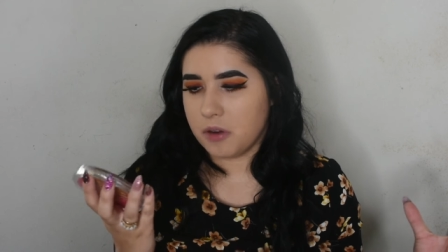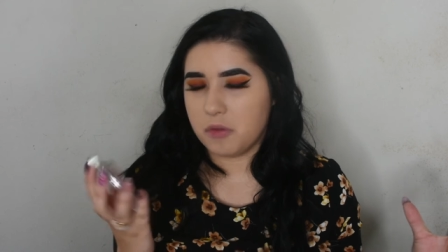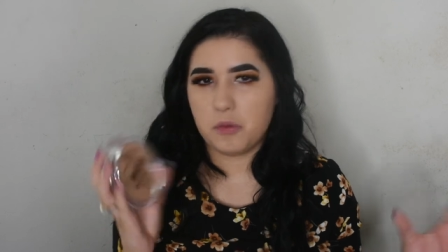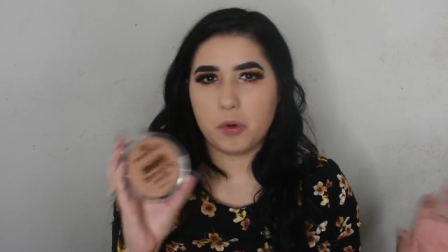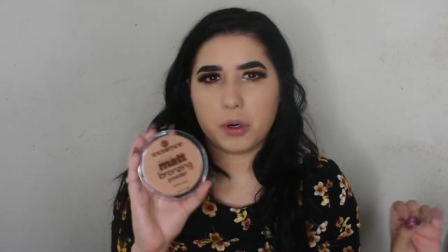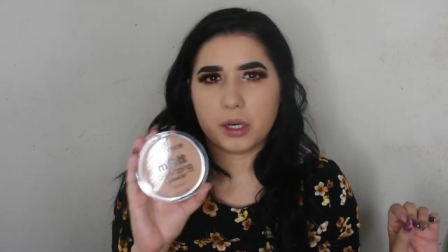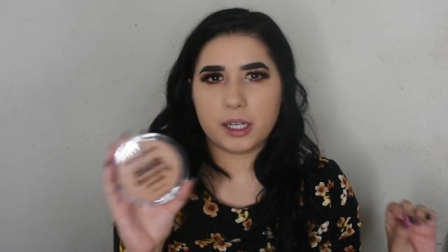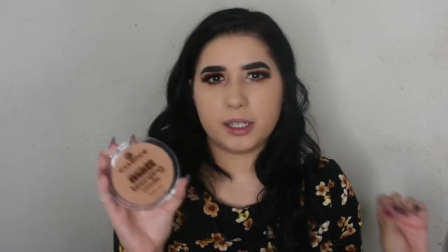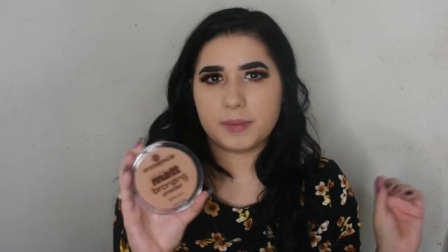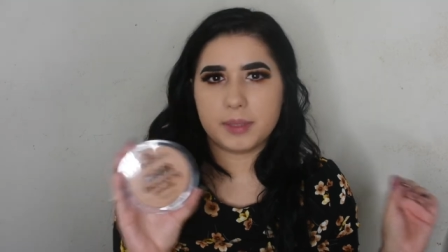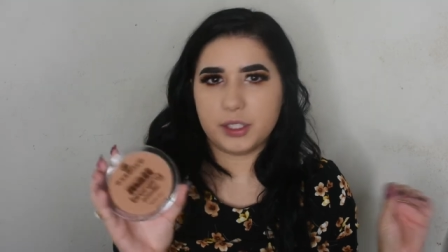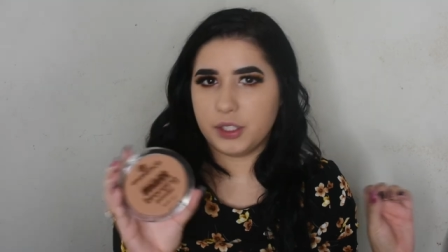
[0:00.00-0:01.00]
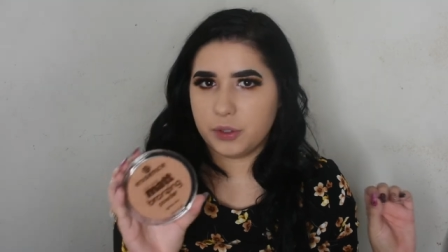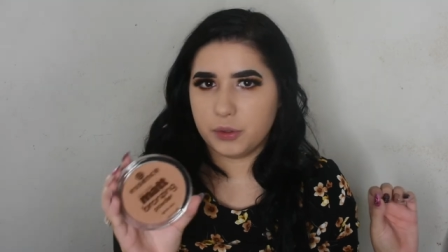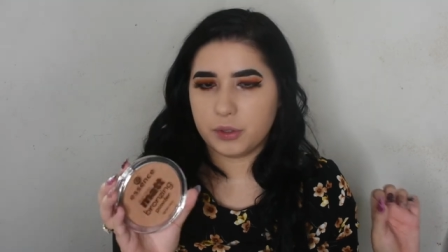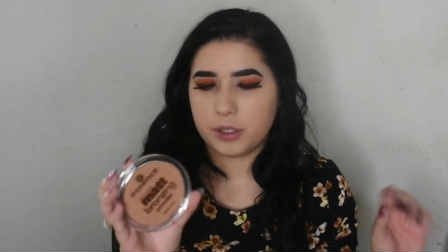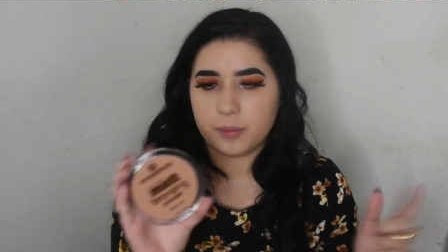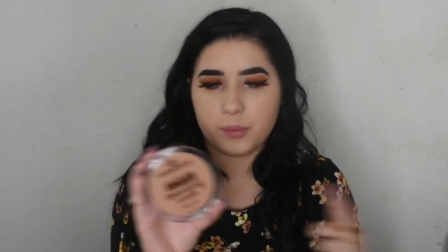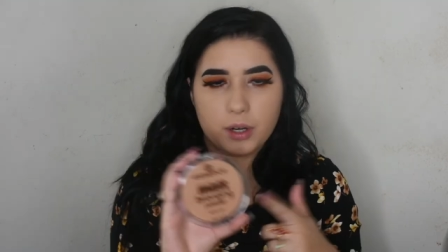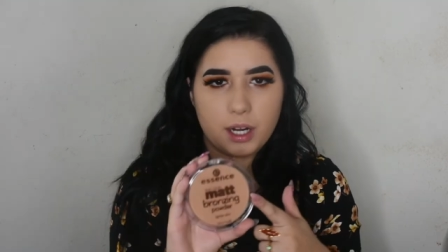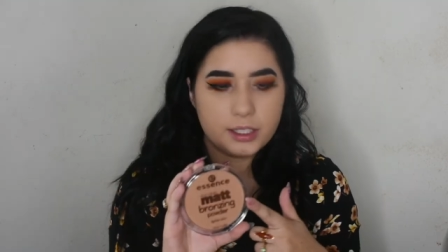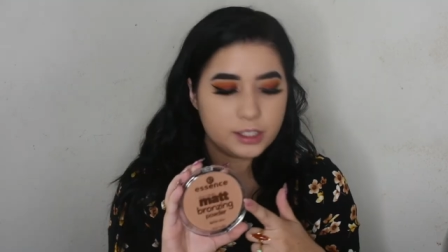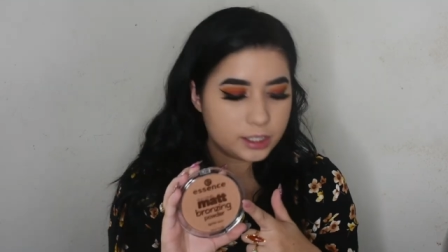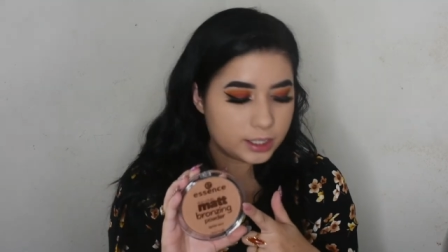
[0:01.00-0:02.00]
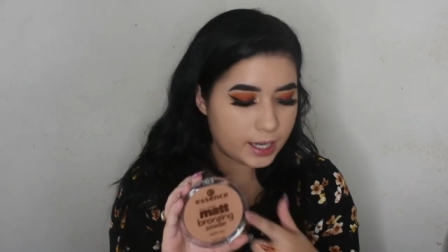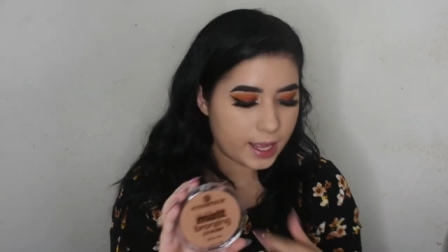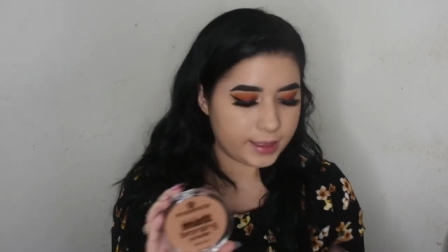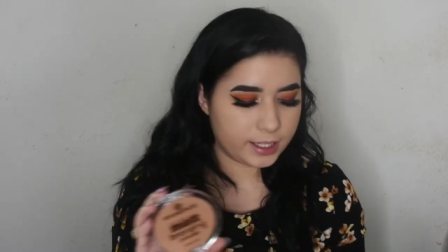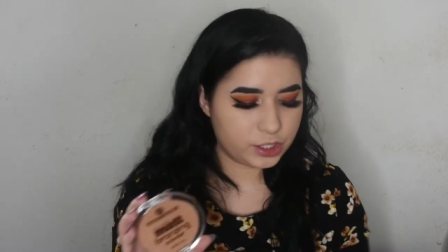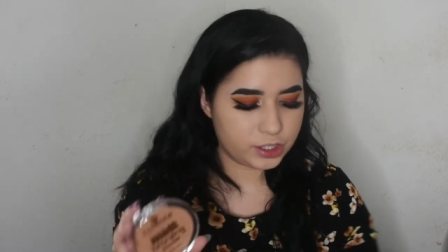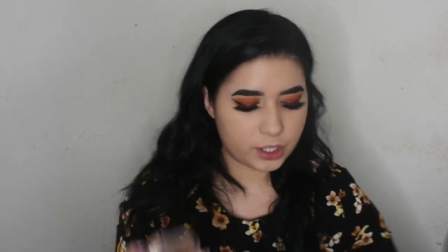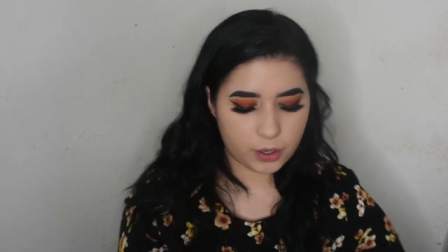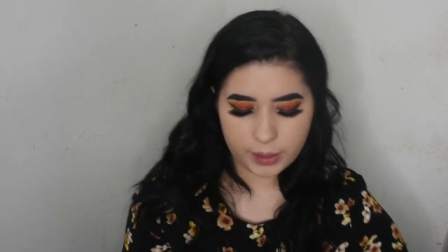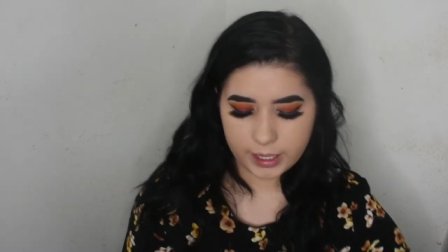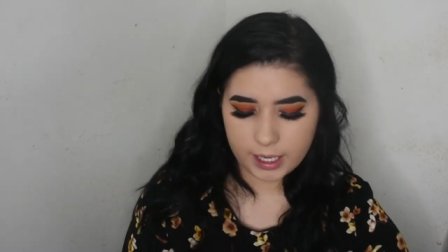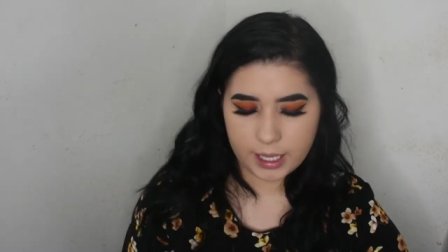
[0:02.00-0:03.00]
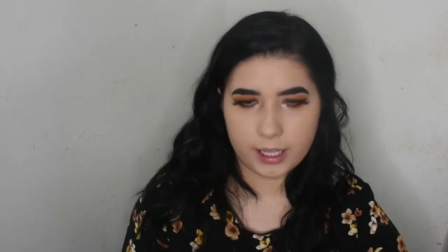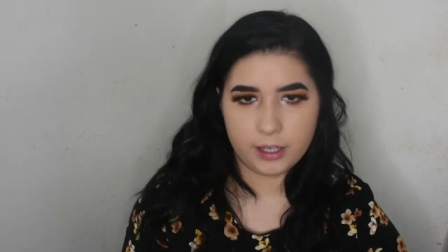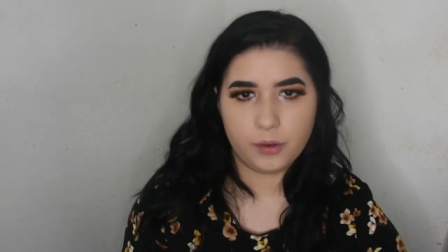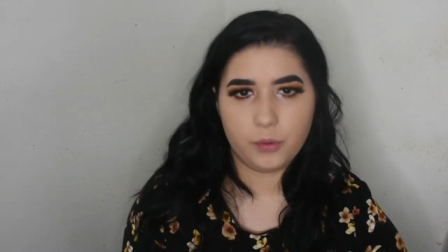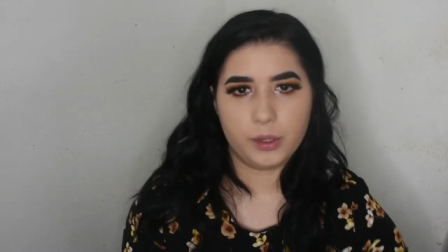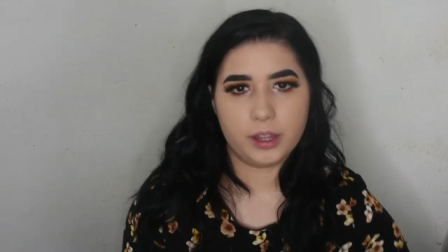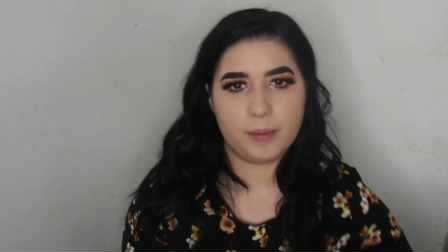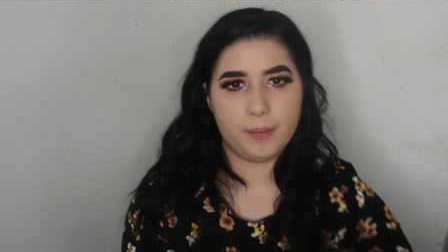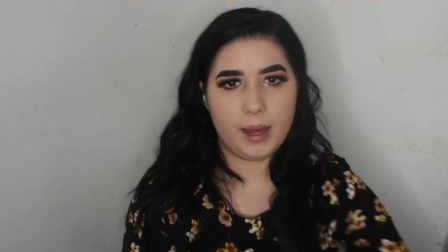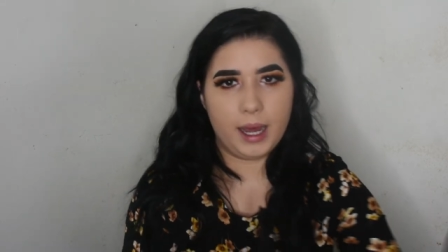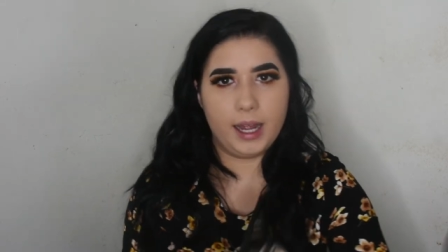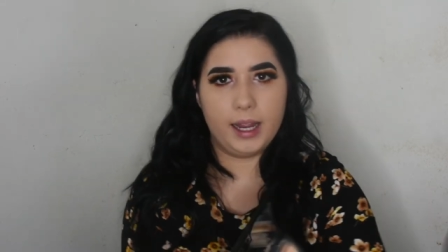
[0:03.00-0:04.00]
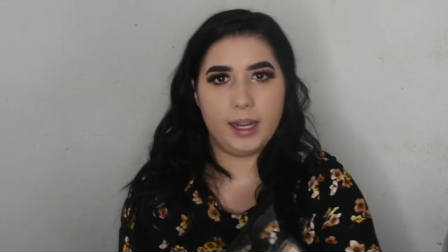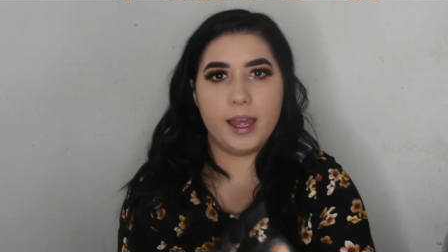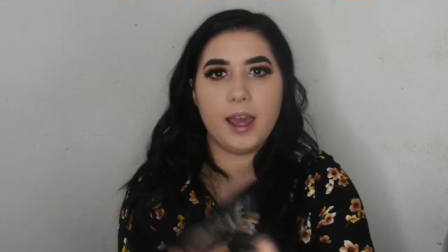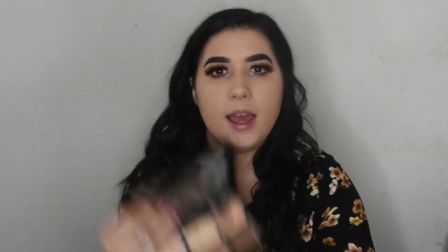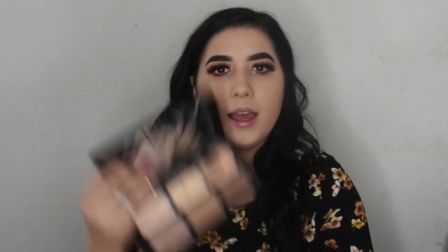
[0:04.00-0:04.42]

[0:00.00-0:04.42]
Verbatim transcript: warm nude bronzer and then just going in with my